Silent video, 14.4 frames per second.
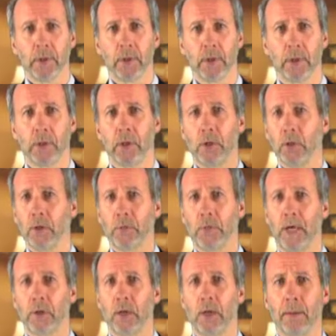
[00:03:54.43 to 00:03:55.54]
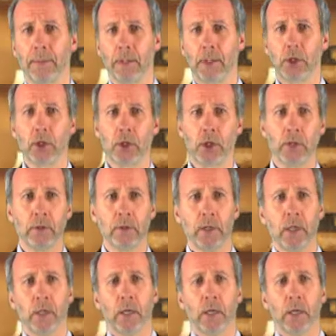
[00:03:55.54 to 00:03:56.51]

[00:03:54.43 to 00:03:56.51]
There's a huge amount of competition.